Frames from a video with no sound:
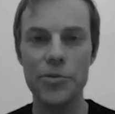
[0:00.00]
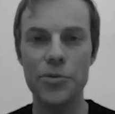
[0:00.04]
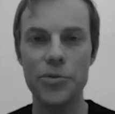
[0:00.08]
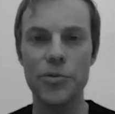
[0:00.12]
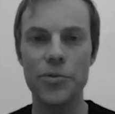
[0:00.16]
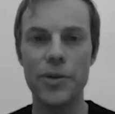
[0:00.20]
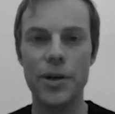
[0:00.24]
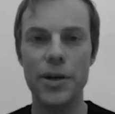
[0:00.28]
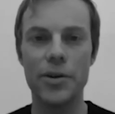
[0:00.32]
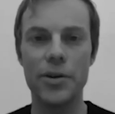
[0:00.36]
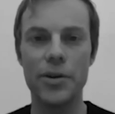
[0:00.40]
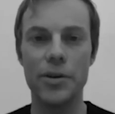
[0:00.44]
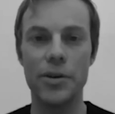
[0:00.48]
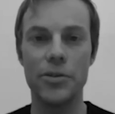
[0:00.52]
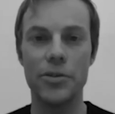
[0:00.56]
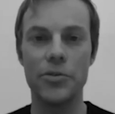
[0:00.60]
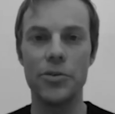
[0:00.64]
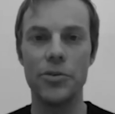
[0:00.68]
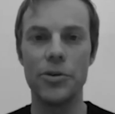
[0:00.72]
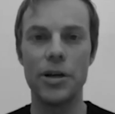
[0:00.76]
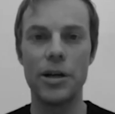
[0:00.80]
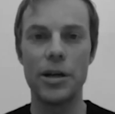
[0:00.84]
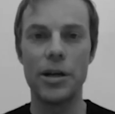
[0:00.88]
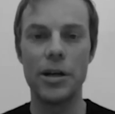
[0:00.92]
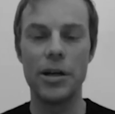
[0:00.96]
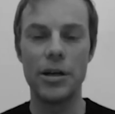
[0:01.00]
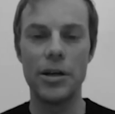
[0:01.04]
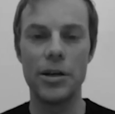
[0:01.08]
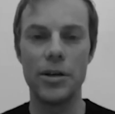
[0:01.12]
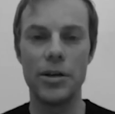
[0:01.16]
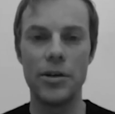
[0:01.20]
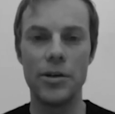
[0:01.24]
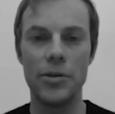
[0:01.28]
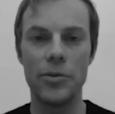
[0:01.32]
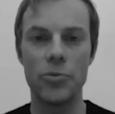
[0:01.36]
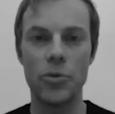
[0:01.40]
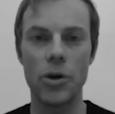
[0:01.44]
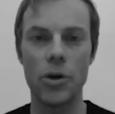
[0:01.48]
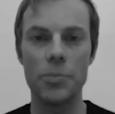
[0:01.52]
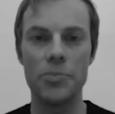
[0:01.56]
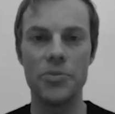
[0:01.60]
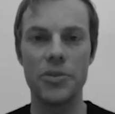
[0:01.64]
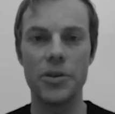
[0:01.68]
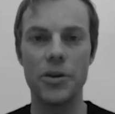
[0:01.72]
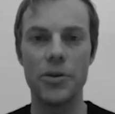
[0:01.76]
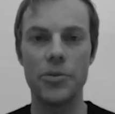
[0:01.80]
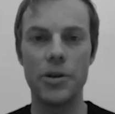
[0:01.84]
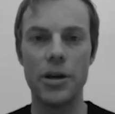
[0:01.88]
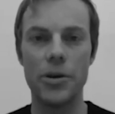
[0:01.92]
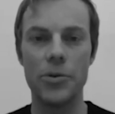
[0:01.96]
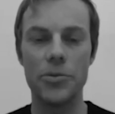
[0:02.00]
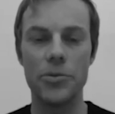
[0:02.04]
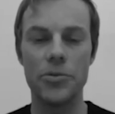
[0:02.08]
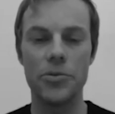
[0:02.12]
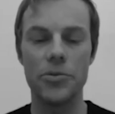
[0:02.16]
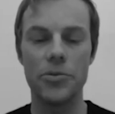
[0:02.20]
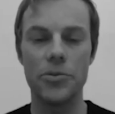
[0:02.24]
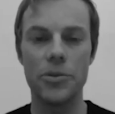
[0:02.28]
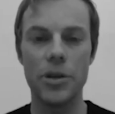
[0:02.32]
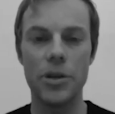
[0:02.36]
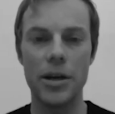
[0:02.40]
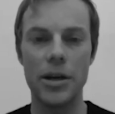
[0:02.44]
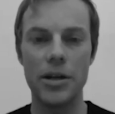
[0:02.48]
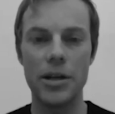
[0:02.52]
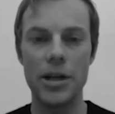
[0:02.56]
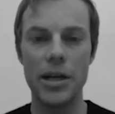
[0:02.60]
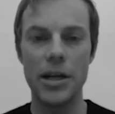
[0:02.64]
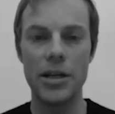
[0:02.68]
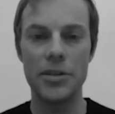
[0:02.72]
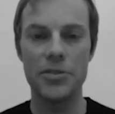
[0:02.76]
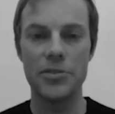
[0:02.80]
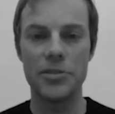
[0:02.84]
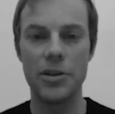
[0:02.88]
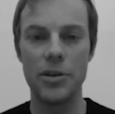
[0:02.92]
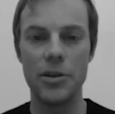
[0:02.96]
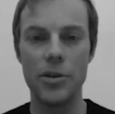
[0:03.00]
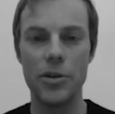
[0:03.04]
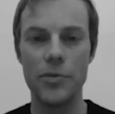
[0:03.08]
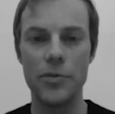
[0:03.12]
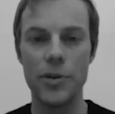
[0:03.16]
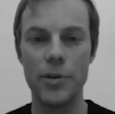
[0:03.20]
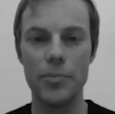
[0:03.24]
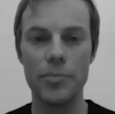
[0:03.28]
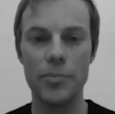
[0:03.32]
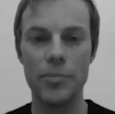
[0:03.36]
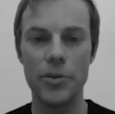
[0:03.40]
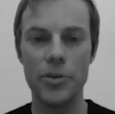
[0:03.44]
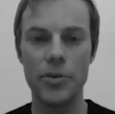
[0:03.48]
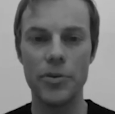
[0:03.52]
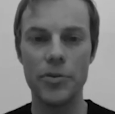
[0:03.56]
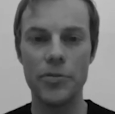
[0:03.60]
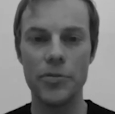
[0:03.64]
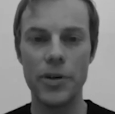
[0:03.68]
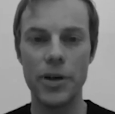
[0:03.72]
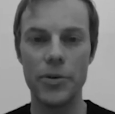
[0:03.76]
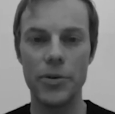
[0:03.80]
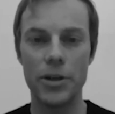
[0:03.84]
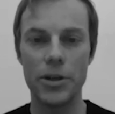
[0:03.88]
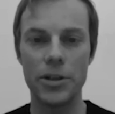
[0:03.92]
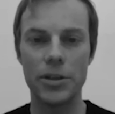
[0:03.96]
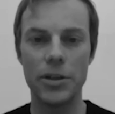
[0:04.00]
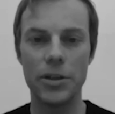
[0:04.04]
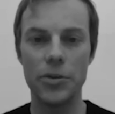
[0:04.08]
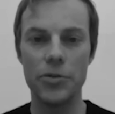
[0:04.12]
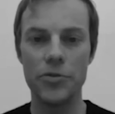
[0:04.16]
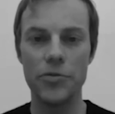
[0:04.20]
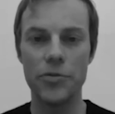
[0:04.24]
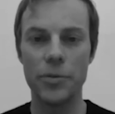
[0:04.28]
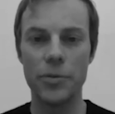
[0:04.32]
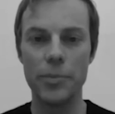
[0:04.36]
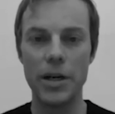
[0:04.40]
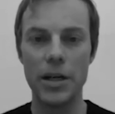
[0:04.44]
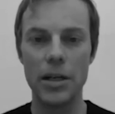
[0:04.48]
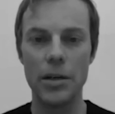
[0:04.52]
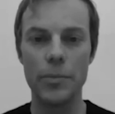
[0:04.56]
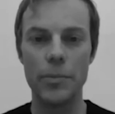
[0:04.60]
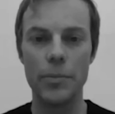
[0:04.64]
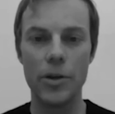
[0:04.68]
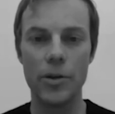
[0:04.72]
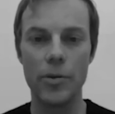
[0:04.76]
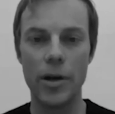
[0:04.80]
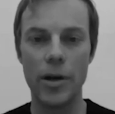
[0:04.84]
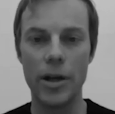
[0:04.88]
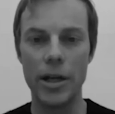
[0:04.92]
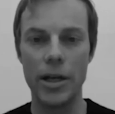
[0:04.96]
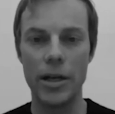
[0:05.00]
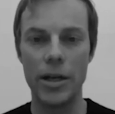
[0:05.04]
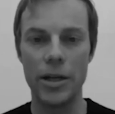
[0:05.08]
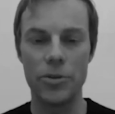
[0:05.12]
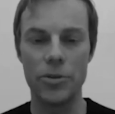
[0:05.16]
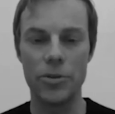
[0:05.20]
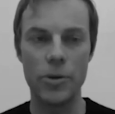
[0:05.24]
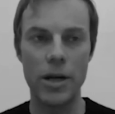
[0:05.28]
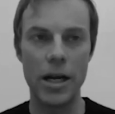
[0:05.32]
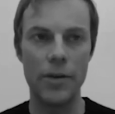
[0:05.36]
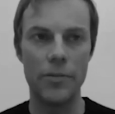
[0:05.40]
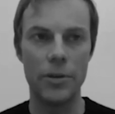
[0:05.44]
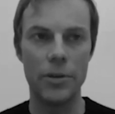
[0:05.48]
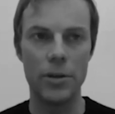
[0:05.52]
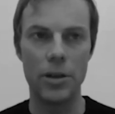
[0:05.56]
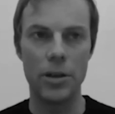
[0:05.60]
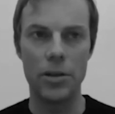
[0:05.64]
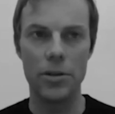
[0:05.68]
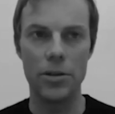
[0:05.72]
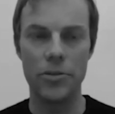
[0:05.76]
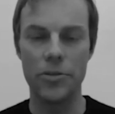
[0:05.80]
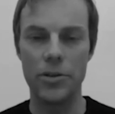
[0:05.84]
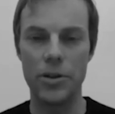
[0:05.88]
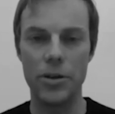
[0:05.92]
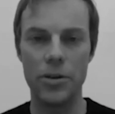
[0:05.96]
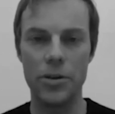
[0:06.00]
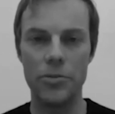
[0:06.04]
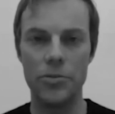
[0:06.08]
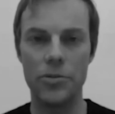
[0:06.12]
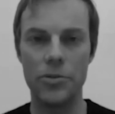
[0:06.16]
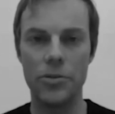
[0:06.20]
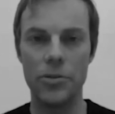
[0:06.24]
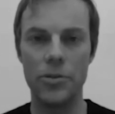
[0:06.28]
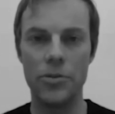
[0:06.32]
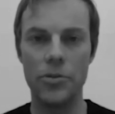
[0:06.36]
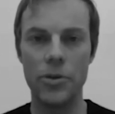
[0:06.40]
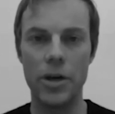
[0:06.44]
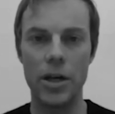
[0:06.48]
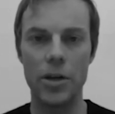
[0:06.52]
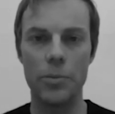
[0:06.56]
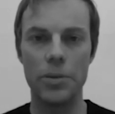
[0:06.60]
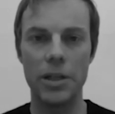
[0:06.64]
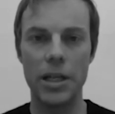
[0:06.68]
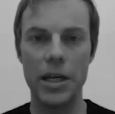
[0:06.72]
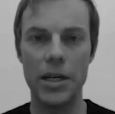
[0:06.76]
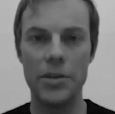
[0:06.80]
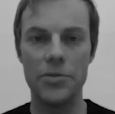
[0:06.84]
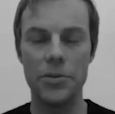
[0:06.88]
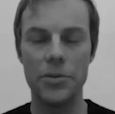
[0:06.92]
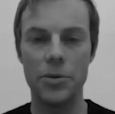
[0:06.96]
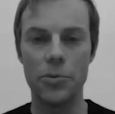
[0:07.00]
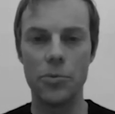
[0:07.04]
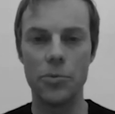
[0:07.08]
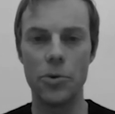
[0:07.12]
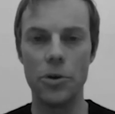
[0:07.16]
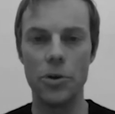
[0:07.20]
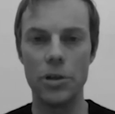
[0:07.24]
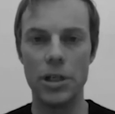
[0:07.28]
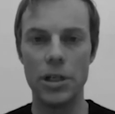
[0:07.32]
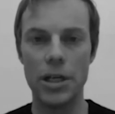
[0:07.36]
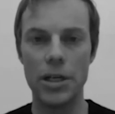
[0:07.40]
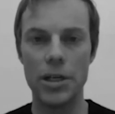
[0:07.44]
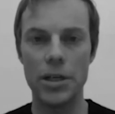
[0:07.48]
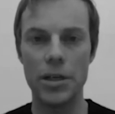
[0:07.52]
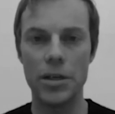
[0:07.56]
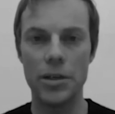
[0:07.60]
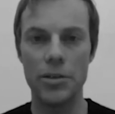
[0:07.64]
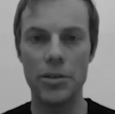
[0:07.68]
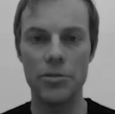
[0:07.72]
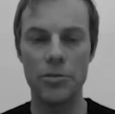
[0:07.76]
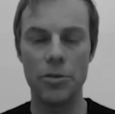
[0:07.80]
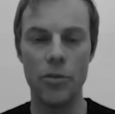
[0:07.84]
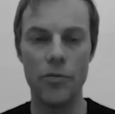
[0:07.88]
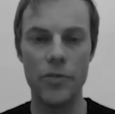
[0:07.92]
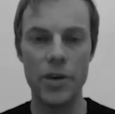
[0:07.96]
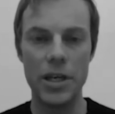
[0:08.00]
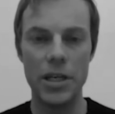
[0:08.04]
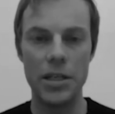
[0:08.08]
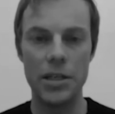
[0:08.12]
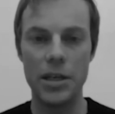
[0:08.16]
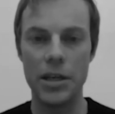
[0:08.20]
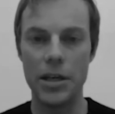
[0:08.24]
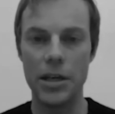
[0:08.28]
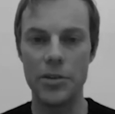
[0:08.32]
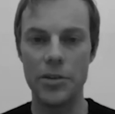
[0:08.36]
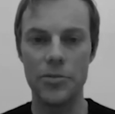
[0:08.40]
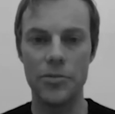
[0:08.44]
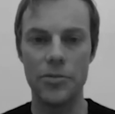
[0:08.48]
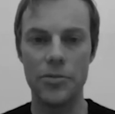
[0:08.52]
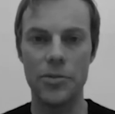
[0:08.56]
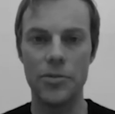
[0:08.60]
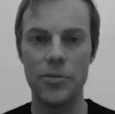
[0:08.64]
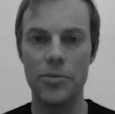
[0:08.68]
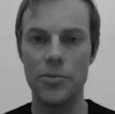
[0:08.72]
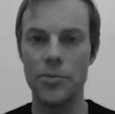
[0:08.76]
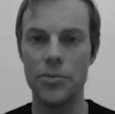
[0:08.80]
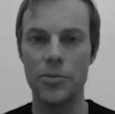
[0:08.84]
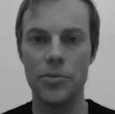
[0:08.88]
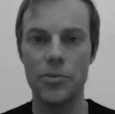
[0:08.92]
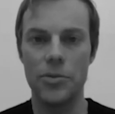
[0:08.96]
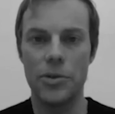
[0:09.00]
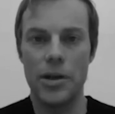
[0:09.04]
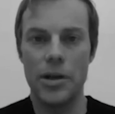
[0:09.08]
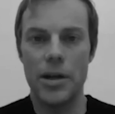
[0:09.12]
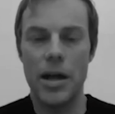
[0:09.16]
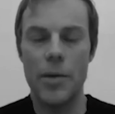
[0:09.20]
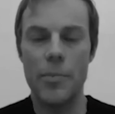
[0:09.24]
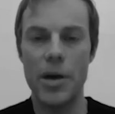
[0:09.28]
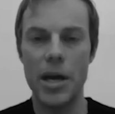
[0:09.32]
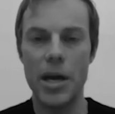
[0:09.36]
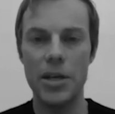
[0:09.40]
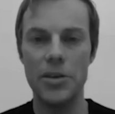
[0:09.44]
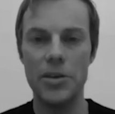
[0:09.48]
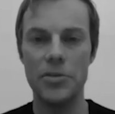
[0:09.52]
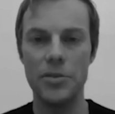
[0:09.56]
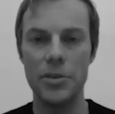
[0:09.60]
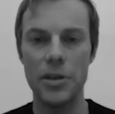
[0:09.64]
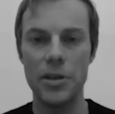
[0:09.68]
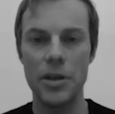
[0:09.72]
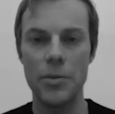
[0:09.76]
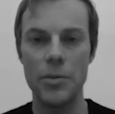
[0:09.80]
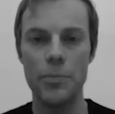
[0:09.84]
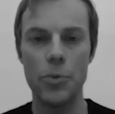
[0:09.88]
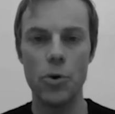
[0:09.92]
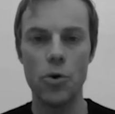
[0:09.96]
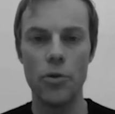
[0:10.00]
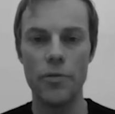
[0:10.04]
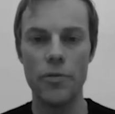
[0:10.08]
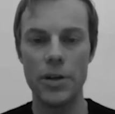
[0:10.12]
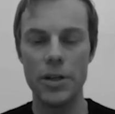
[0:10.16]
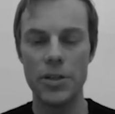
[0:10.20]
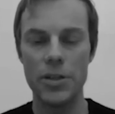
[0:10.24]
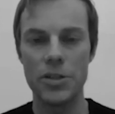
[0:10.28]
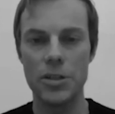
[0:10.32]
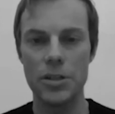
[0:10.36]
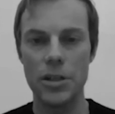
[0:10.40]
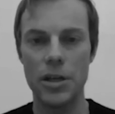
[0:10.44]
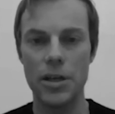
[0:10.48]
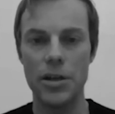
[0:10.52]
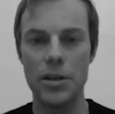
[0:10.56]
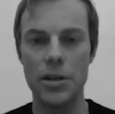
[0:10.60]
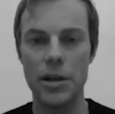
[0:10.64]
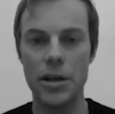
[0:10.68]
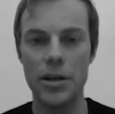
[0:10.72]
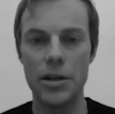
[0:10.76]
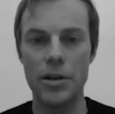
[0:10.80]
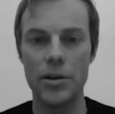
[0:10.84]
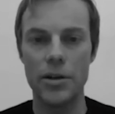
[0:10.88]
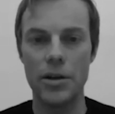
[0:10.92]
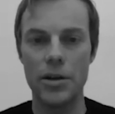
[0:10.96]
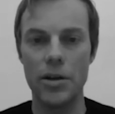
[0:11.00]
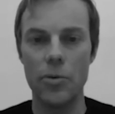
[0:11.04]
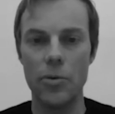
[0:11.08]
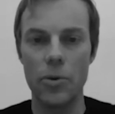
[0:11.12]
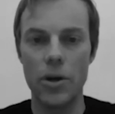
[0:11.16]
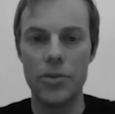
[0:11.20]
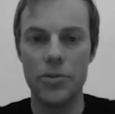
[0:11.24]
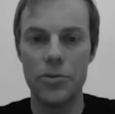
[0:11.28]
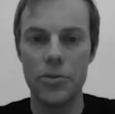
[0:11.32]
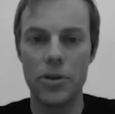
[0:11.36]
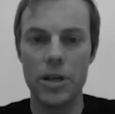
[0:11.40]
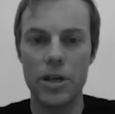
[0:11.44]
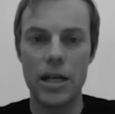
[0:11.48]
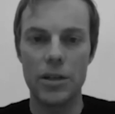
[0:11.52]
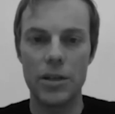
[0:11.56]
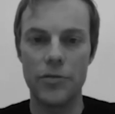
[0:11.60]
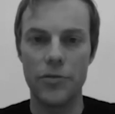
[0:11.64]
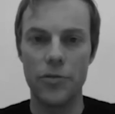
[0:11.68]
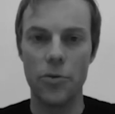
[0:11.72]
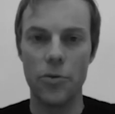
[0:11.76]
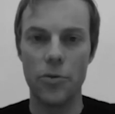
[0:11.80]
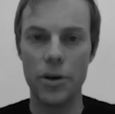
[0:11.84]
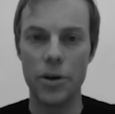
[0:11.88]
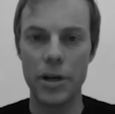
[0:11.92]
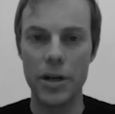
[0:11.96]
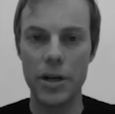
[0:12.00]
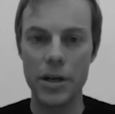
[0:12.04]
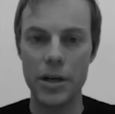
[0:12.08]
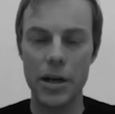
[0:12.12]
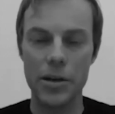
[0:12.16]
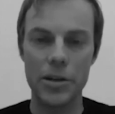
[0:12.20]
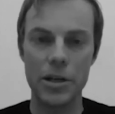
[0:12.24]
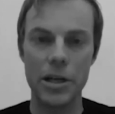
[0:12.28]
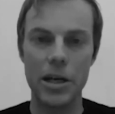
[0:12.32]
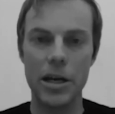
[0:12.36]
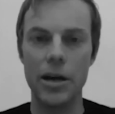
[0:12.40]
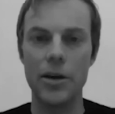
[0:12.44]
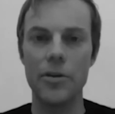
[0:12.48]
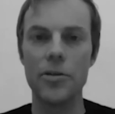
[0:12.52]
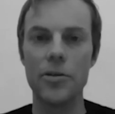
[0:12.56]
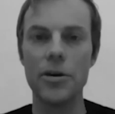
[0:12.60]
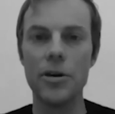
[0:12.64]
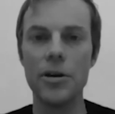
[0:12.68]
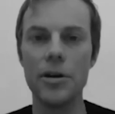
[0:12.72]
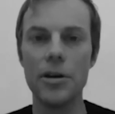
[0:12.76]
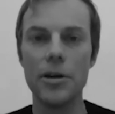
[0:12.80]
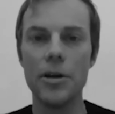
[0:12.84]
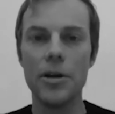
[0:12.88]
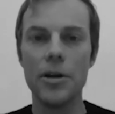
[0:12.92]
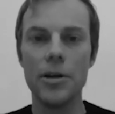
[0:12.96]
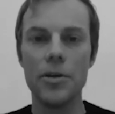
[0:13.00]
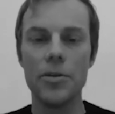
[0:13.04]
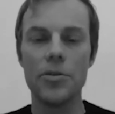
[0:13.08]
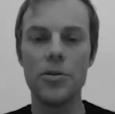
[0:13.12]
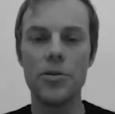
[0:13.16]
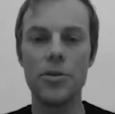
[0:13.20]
to a drop zone outside Eslöv, so it's very close from Malmö. And then I travel also to other places in the world, like Slovenia is amazing in Boves, and then I went to California the other year to